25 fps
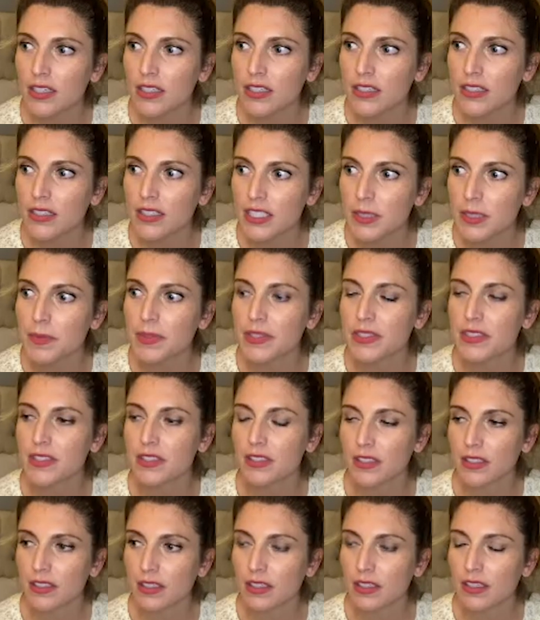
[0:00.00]

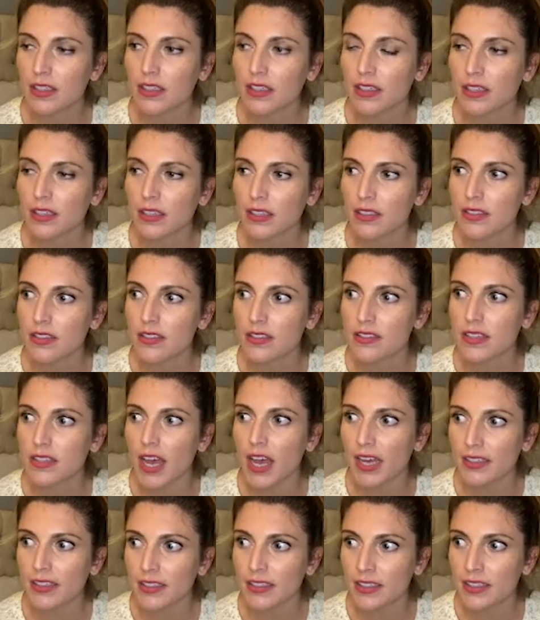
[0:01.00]
deep-seated
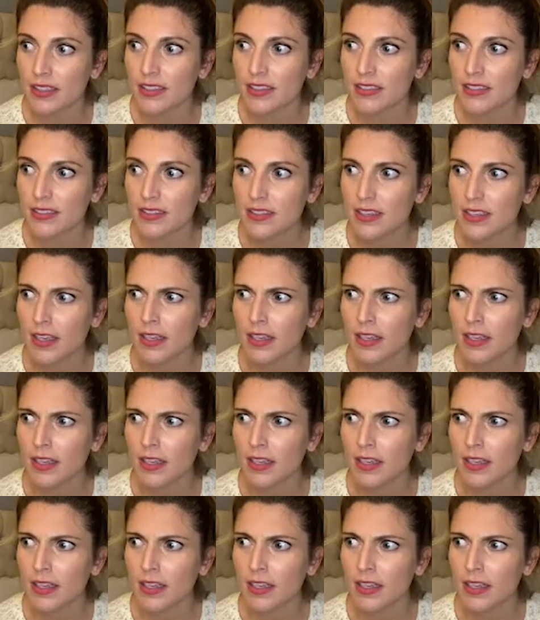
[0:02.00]
sadness,